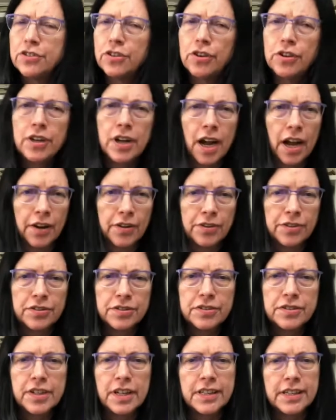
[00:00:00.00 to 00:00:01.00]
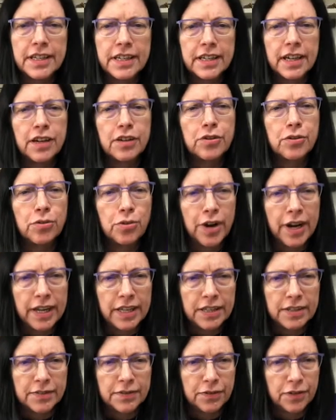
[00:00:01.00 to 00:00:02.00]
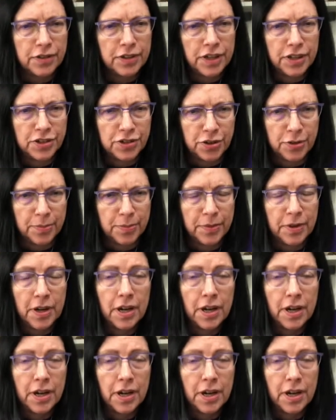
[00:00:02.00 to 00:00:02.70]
turned out that they are great for the job.